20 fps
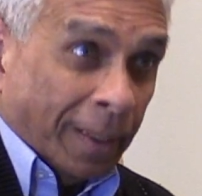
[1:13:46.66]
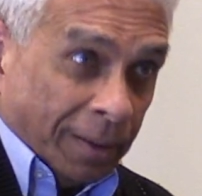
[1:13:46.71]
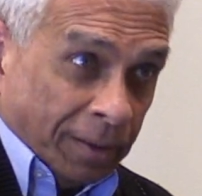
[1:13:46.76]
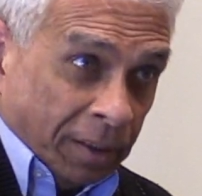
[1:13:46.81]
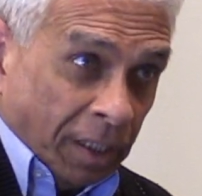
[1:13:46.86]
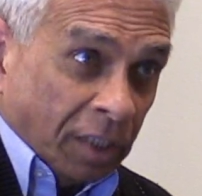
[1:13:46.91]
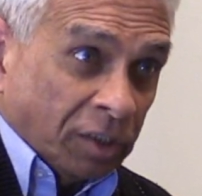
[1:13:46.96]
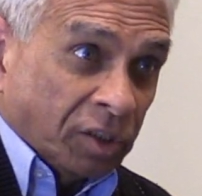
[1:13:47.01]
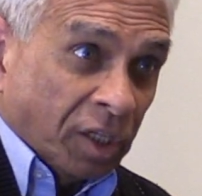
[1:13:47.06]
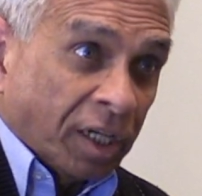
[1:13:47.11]

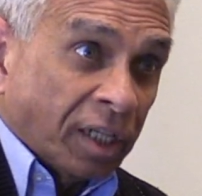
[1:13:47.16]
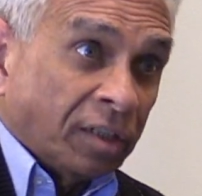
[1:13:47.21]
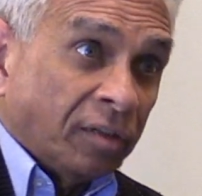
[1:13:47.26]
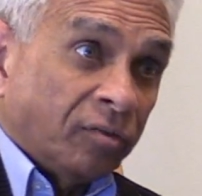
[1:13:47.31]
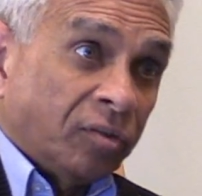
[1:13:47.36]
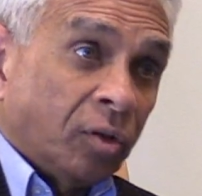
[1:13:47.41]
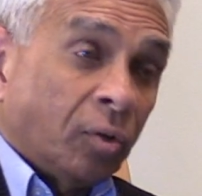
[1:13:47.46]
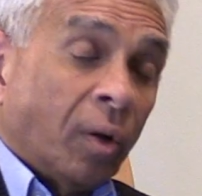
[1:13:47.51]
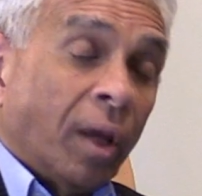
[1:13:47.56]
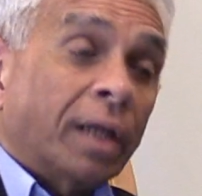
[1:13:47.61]
the executive
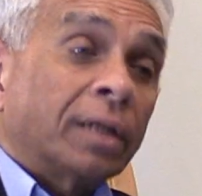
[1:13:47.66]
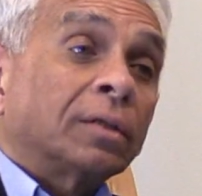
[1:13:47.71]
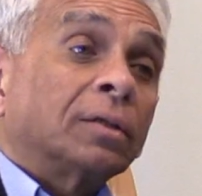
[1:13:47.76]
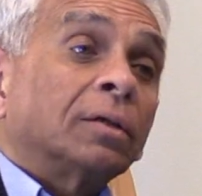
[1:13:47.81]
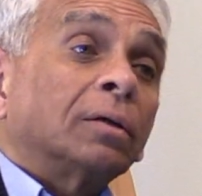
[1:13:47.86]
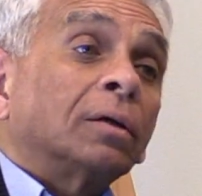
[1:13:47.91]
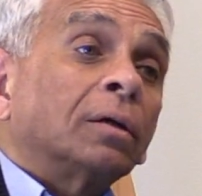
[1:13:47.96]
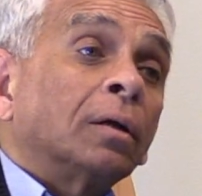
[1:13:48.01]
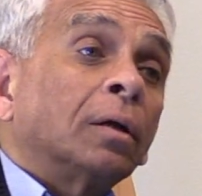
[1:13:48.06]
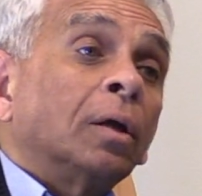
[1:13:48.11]

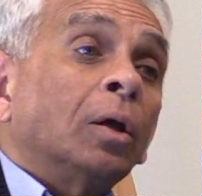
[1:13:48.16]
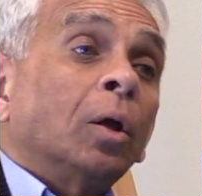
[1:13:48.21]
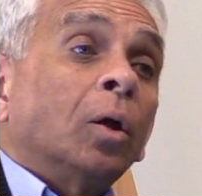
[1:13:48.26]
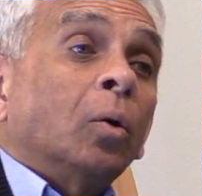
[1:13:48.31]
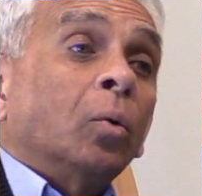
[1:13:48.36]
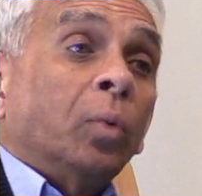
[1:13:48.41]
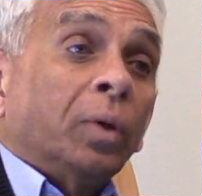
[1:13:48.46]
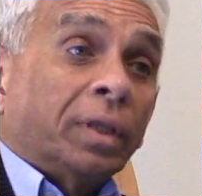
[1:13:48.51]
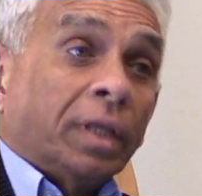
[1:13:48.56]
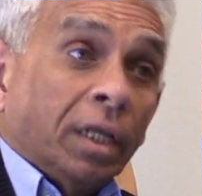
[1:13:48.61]
director,
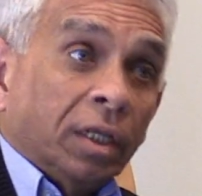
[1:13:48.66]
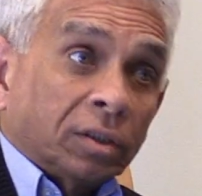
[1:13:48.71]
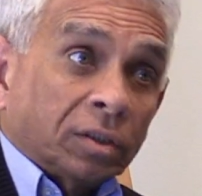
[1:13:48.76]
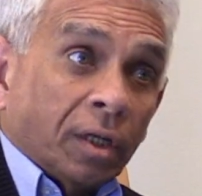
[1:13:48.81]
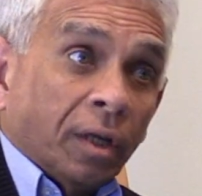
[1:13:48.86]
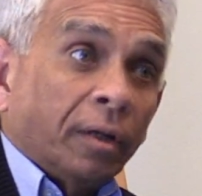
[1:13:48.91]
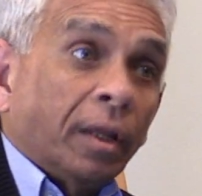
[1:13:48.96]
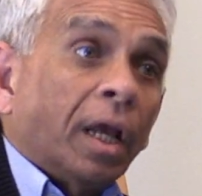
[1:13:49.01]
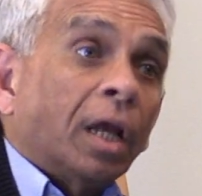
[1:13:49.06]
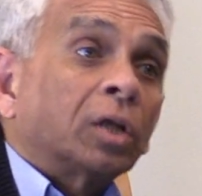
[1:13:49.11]
with his
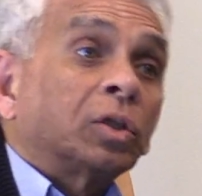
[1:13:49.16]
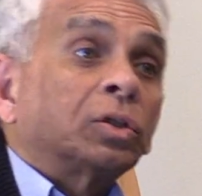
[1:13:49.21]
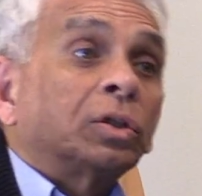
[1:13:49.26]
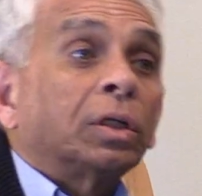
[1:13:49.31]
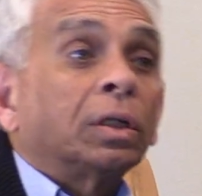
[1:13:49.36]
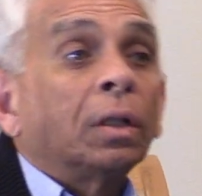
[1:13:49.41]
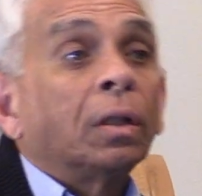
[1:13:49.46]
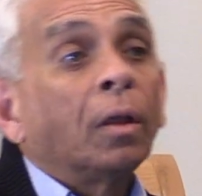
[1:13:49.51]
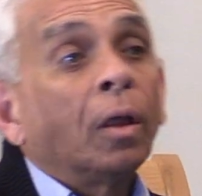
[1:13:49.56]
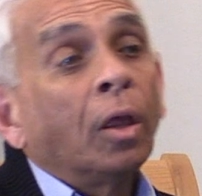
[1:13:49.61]

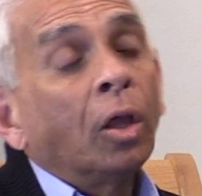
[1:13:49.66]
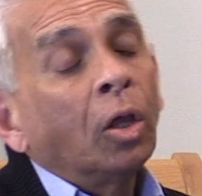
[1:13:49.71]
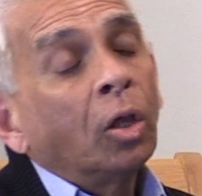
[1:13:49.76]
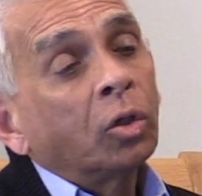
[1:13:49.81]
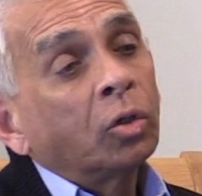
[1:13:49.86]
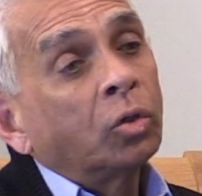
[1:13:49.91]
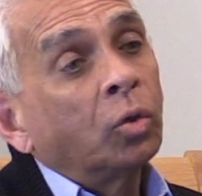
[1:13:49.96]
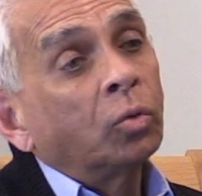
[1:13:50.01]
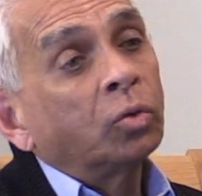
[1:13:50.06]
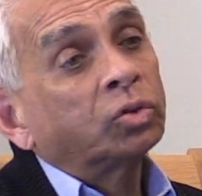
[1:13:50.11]
connection
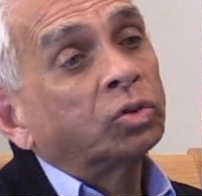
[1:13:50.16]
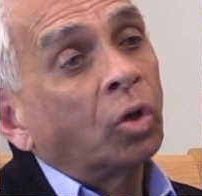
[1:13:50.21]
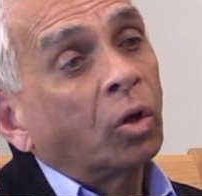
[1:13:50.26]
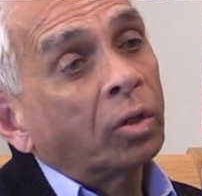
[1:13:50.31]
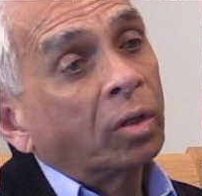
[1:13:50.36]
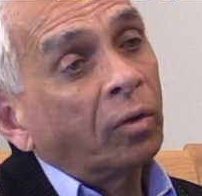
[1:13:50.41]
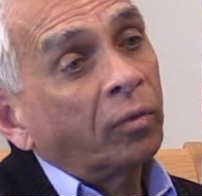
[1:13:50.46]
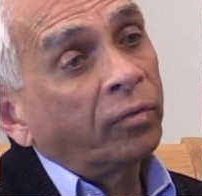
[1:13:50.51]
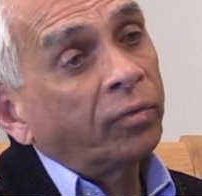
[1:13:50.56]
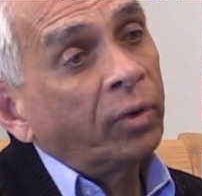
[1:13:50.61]
to sort
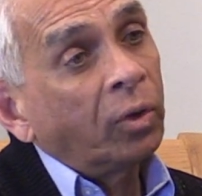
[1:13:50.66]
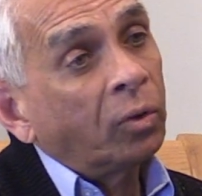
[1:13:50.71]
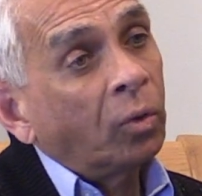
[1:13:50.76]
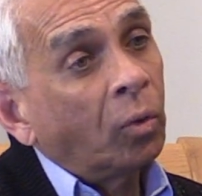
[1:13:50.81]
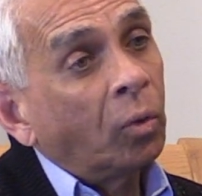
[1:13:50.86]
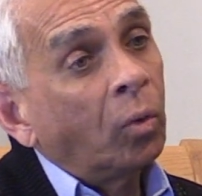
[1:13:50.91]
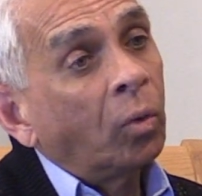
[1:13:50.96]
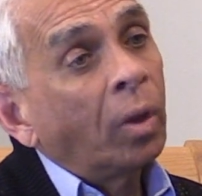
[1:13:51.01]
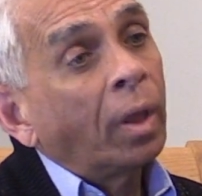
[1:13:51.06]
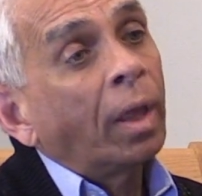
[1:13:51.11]
of, you
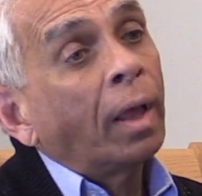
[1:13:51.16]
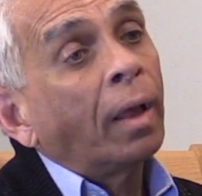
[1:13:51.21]
know,